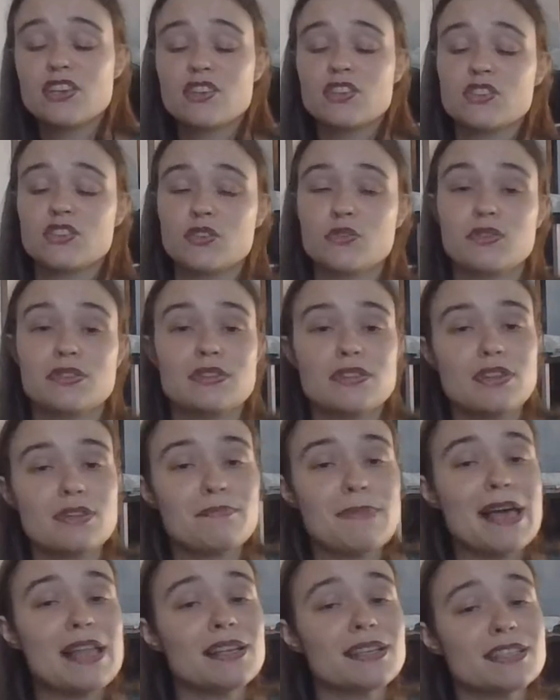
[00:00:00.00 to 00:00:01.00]
So the
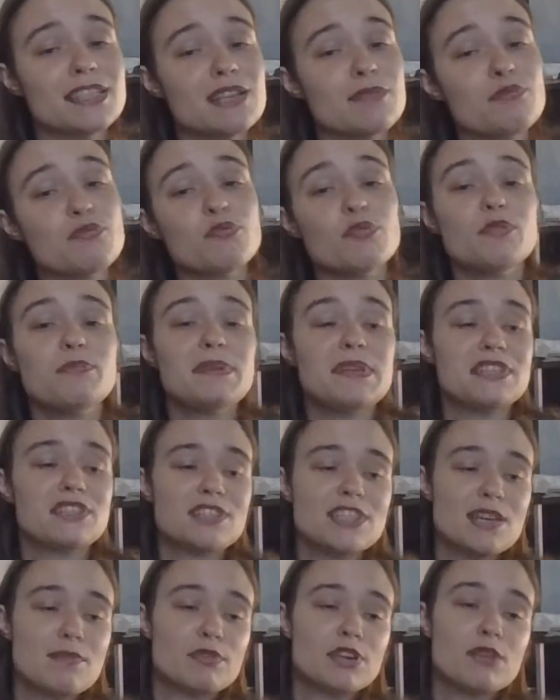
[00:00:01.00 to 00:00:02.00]
Maverick Saber will be
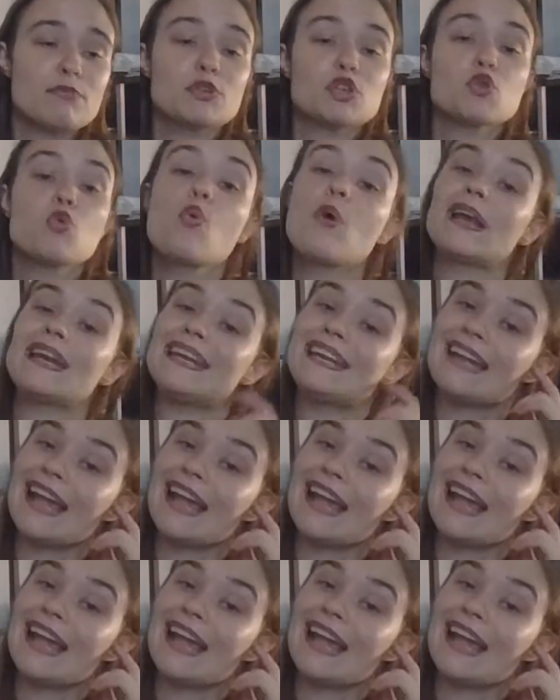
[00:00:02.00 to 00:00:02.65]
Saber number 29.